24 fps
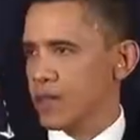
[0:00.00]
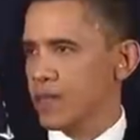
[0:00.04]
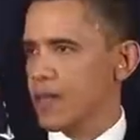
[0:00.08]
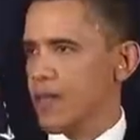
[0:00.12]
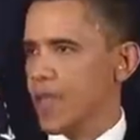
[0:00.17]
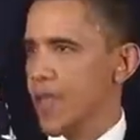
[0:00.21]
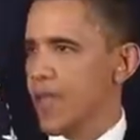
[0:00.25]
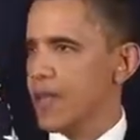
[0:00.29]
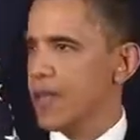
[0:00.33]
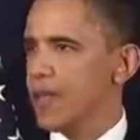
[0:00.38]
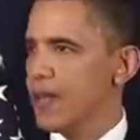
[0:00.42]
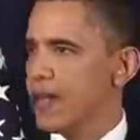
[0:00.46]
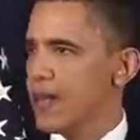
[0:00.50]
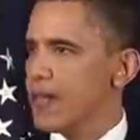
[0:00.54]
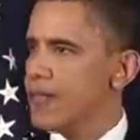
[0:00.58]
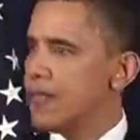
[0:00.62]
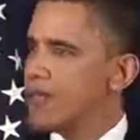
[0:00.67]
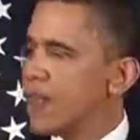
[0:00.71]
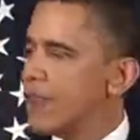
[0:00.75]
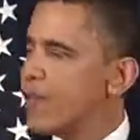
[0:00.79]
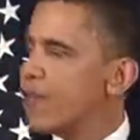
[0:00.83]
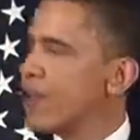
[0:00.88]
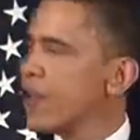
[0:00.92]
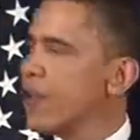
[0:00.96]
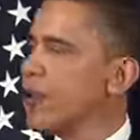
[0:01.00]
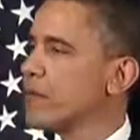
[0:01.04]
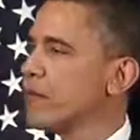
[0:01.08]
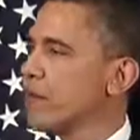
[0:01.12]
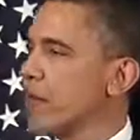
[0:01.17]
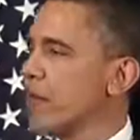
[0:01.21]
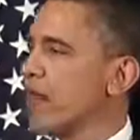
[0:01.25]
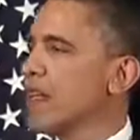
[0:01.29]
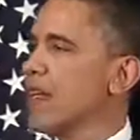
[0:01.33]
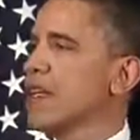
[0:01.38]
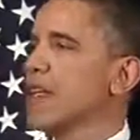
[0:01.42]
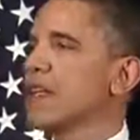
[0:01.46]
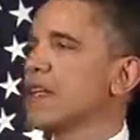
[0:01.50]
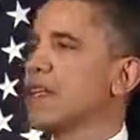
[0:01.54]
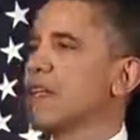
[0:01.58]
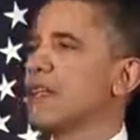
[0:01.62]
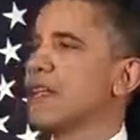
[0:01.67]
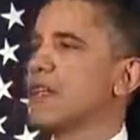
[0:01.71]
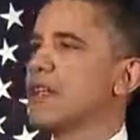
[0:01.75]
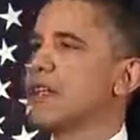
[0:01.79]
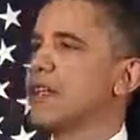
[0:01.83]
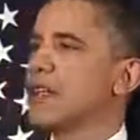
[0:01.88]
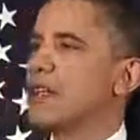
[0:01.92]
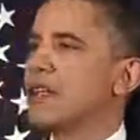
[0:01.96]
and difficult
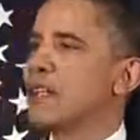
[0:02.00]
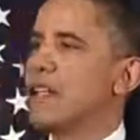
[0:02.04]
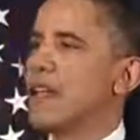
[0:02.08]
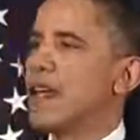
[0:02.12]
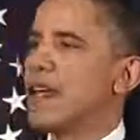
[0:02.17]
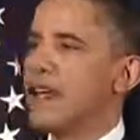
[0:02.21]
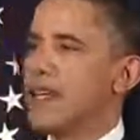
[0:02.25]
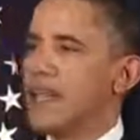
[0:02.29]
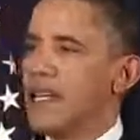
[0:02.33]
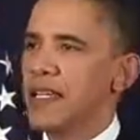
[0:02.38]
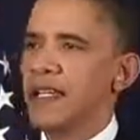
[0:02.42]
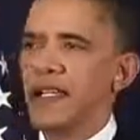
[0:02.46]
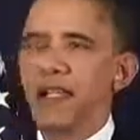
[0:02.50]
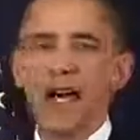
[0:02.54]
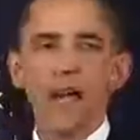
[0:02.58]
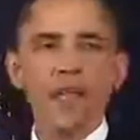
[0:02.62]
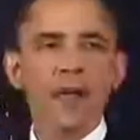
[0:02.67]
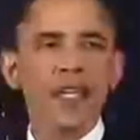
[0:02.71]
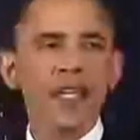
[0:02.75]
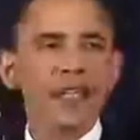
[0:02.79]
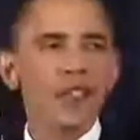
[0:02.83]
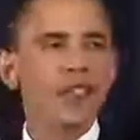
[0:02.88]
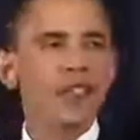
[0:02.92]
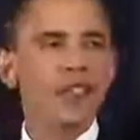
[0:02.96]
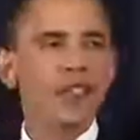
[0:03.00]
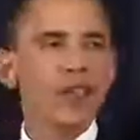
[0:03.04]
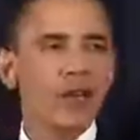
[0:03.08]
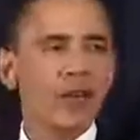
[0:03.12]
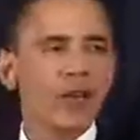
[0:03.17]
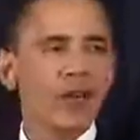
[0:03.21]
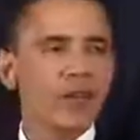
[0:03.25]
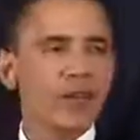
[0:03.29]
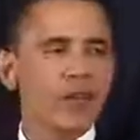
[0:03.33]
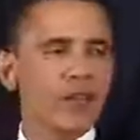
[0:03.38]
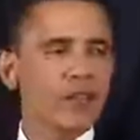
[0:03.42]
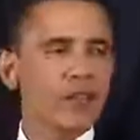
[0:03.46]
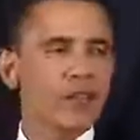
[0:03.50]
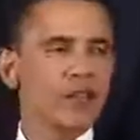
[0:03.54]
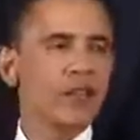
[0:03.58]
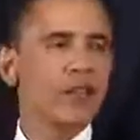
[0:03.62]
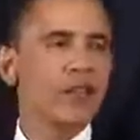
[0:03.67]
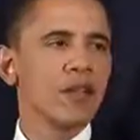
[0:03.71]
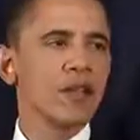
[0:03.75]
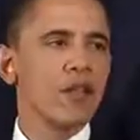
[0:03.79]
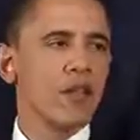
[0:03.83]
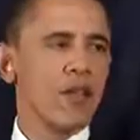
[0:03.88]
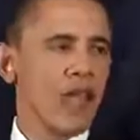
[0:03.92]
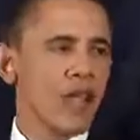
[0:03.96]
political and economic concerns
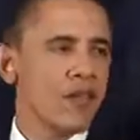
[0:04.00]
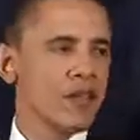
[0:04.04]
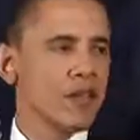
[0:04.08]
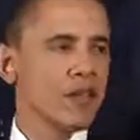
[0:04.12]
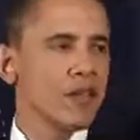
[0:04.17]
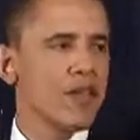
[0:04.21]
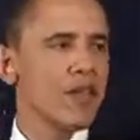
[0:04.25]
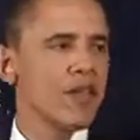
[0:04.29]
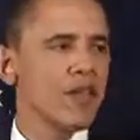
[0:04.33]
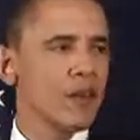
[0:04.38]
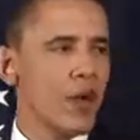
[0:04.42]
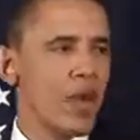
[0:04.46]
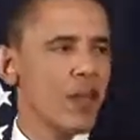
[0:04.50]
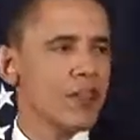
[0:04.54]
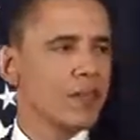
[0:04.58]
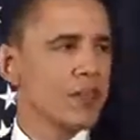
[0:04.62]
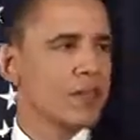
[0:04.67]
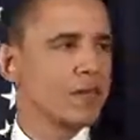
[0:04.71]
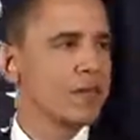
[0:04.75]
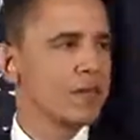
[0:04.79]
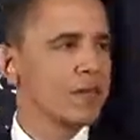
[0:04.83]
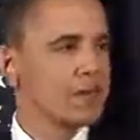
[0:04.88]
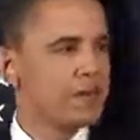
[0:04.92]
will have to be addressed.